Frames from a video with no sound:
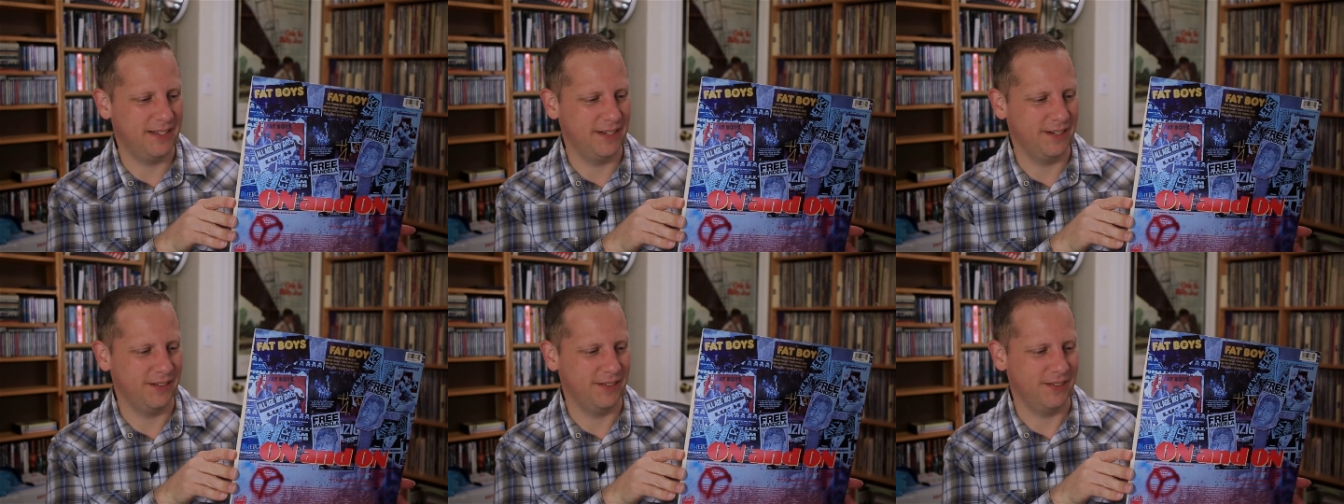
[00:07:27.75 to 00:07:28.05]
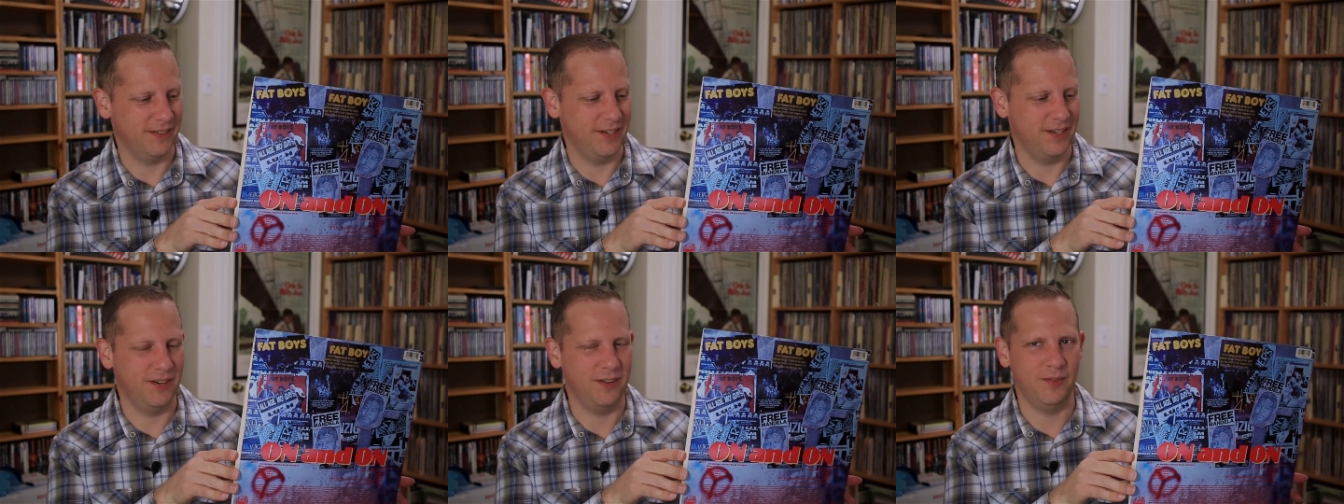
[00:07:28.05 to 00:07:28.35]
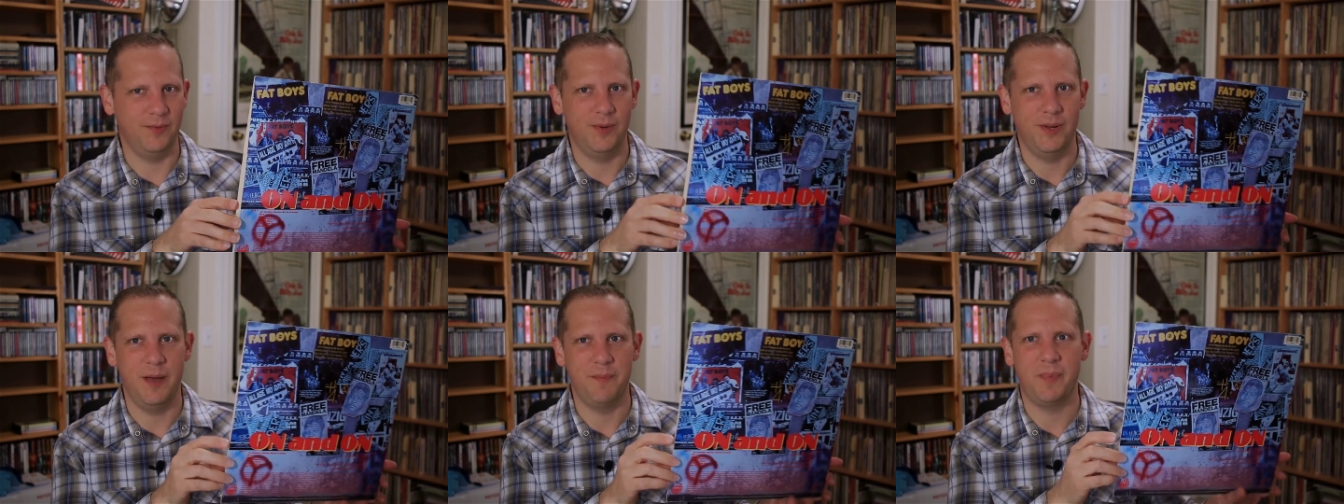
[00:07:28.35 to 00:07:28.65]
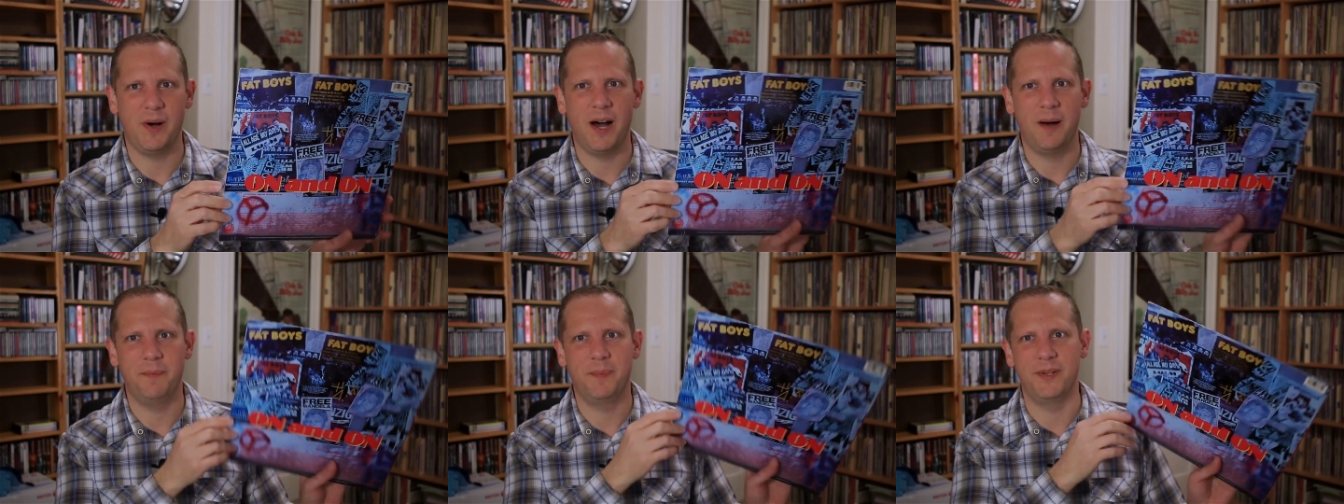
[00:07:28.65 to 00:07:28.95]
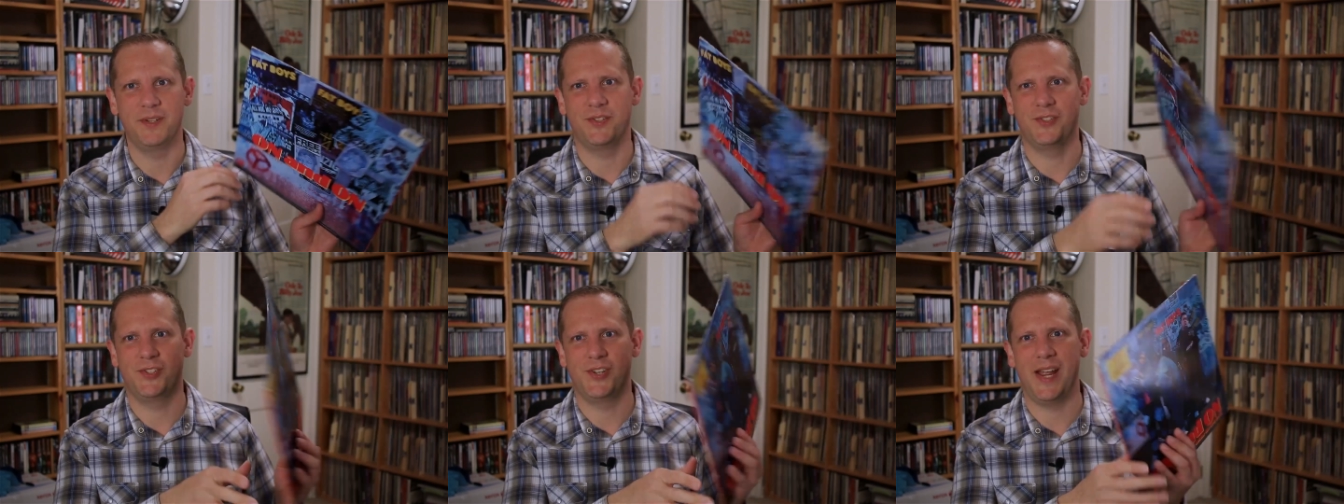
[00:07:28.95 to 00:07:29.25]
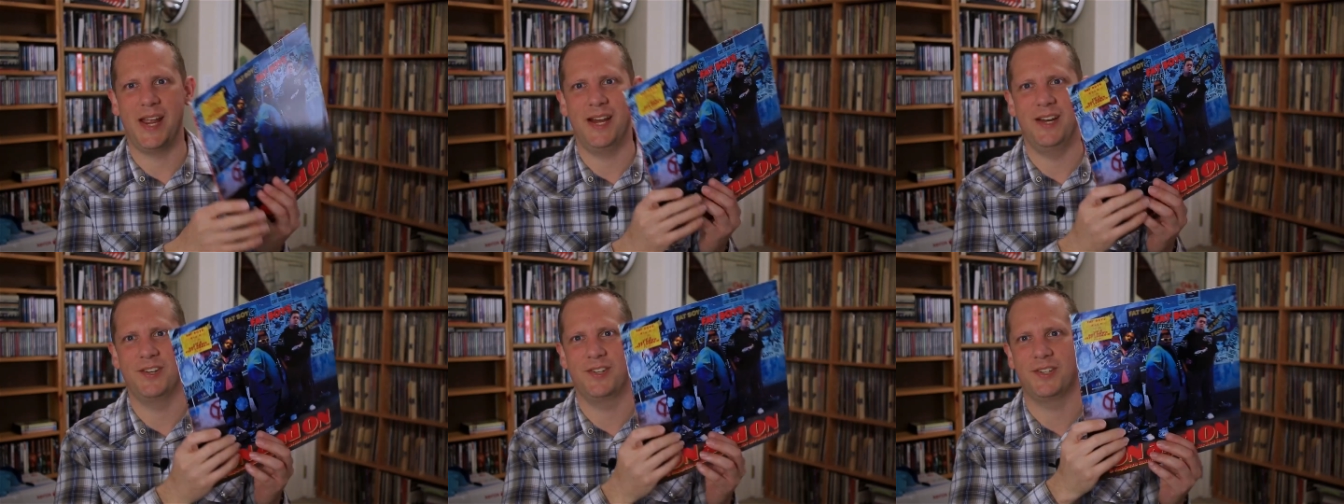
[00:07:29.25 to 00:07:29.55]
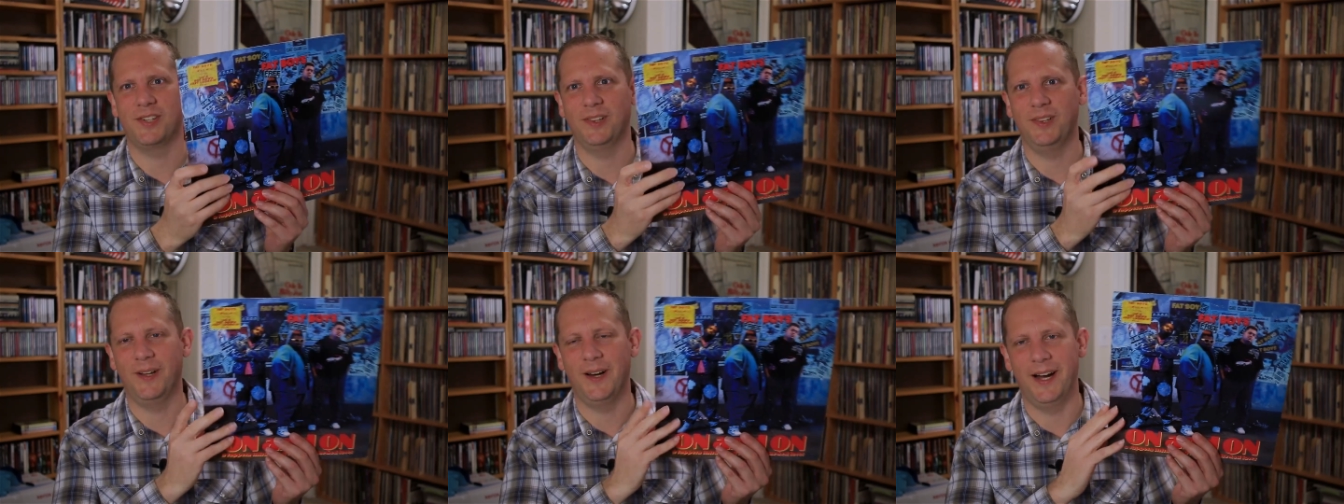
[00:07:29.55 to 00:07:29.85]
they are you know hip hop has
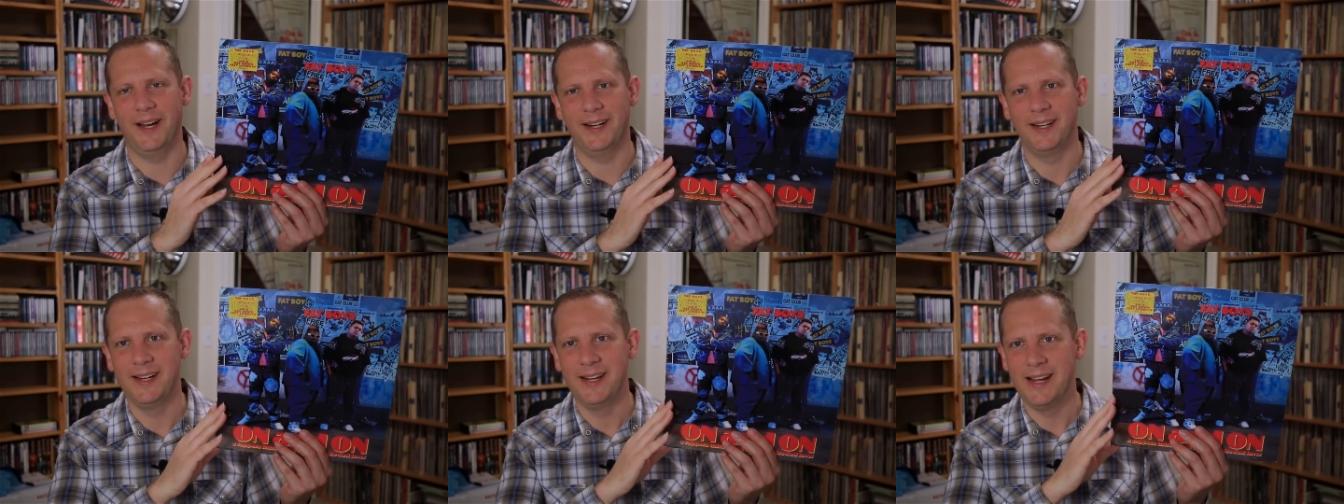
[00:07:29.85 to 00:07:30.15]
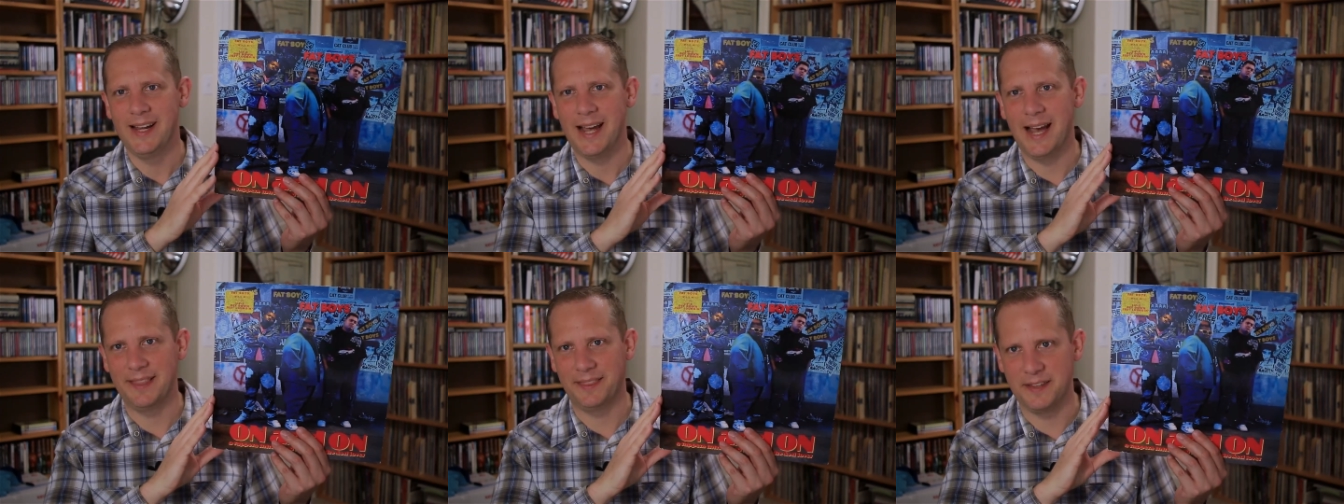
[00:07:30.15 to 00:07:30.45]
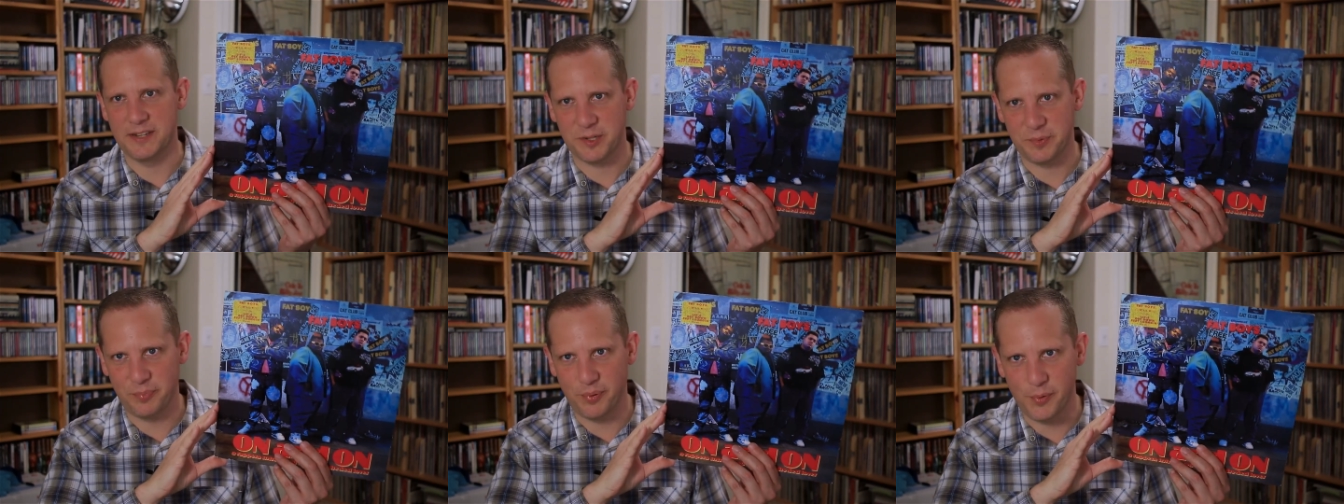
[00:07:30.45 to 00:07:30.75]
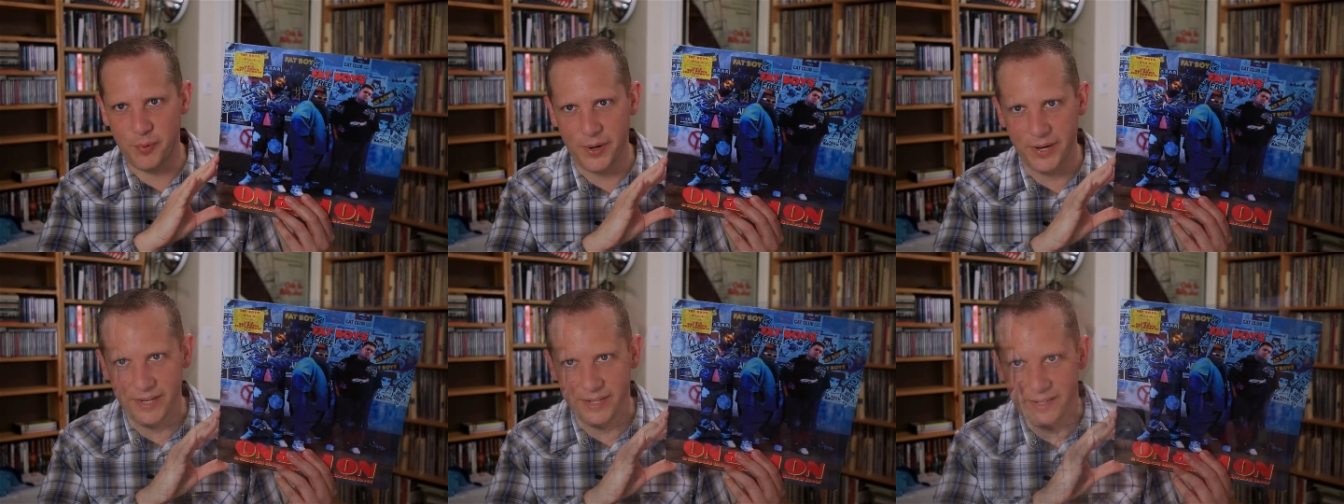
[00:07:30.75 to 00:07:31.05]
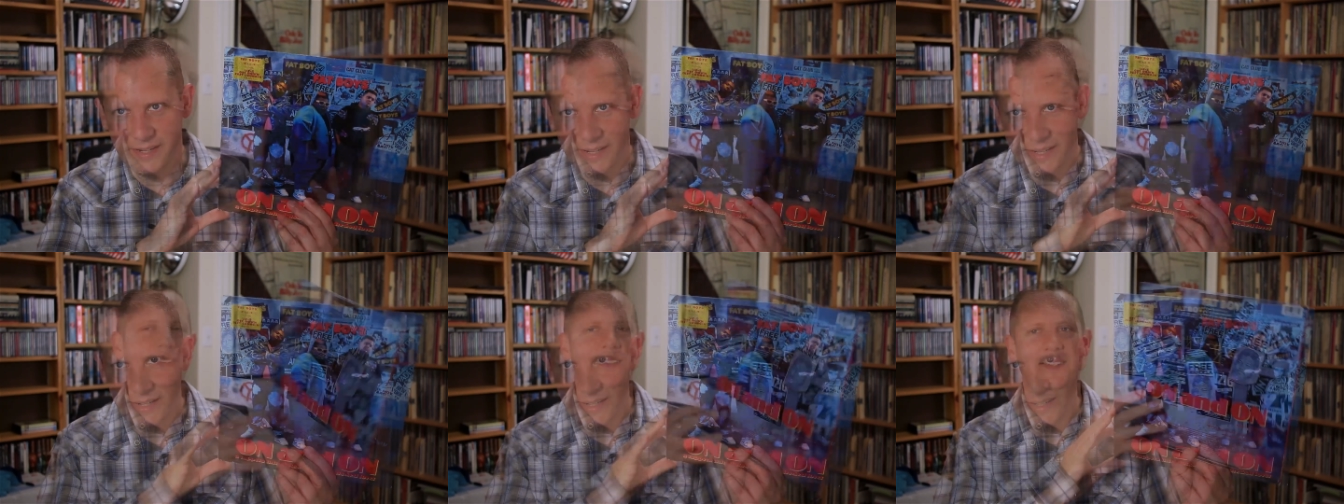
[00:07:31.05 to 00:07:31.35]
changed a lot at this point.